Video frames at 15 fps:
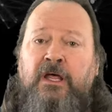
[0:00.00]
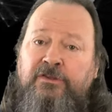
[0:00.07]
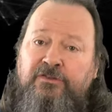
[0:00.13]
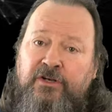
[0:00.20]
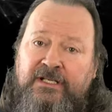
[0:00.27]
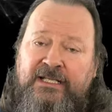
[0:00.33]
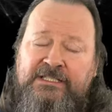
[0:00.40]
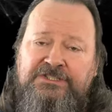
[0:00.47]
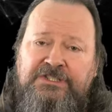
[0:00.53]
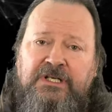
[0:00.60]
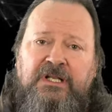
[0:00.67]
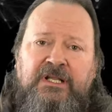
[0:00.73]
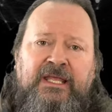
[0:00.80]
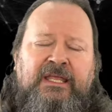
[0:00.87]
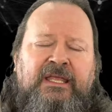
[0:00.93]

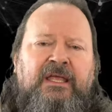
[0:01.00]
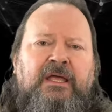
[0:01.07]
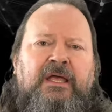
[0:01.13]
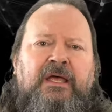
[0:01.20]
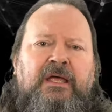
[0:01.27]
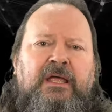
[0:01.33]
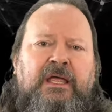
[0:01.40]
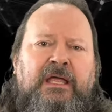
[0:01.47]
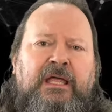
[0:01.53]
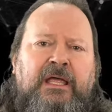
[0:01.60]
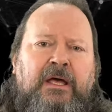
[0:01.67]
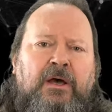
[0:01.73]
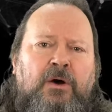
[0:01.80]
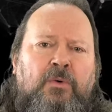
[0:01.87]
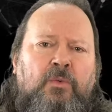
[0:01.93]
Traditionally,
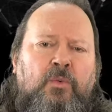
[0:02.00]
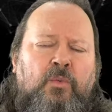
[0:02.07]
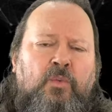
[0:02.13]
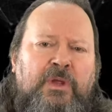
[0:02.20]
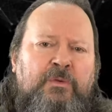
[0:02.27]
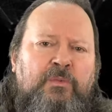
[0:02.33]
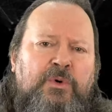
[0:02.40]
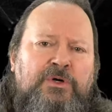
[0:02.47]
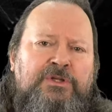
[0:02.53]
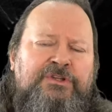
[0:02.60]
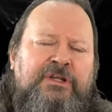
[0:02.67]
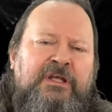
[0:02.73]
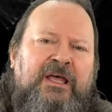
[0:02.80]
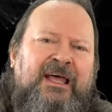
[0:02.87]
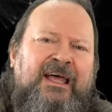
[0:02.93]
we would